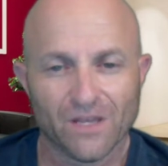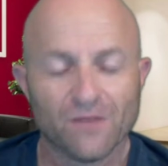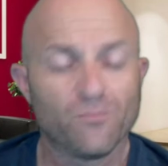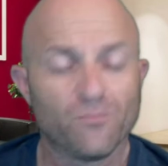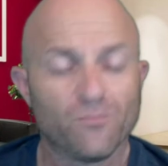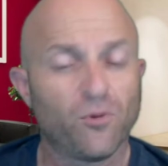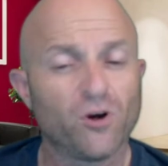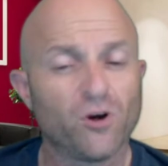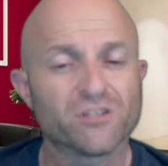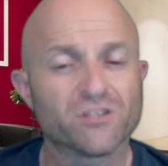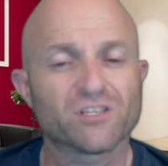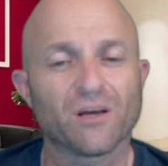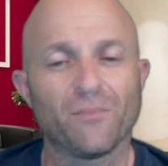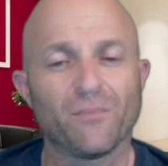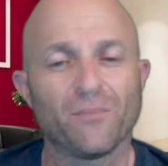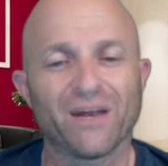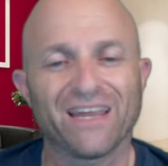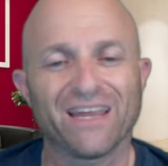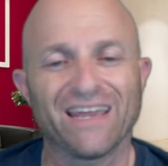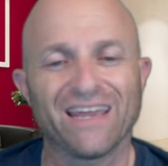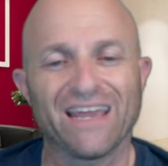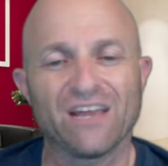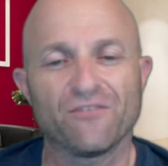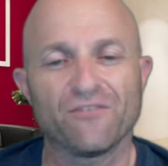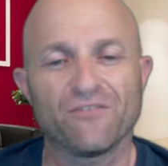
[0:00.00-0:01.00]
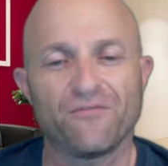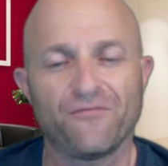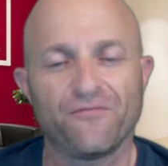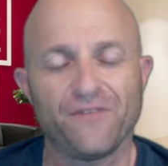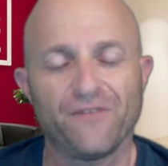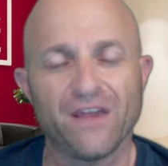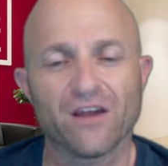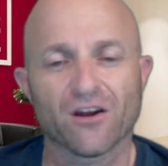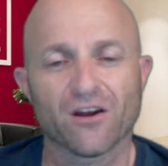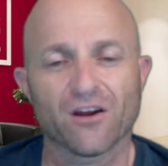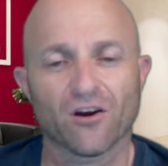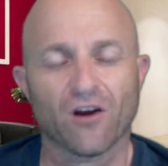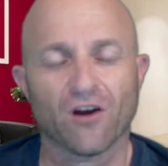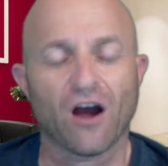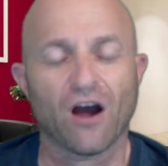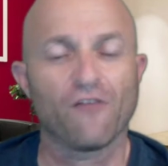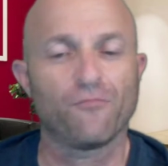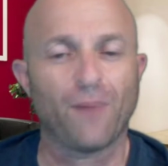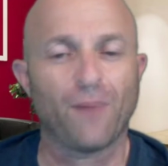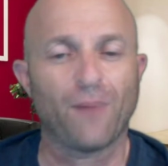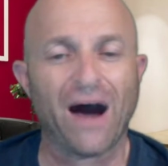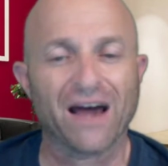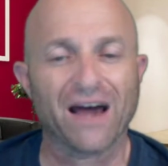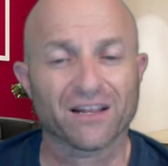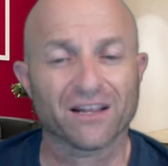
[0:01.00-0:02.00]
put somebody in fear of
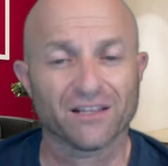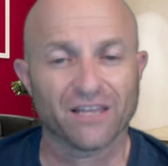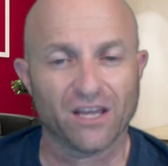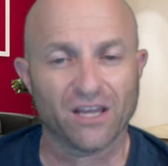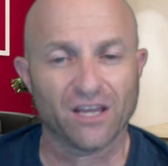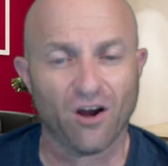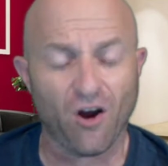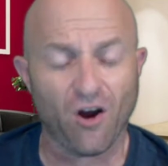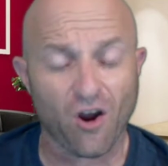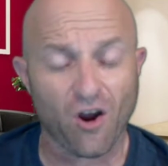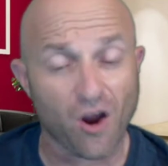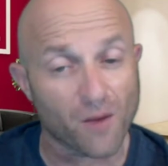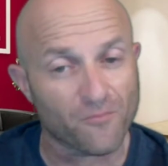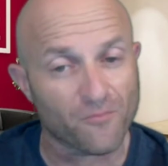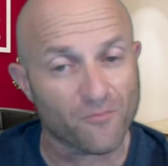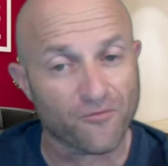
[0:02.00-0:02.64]
bodily harm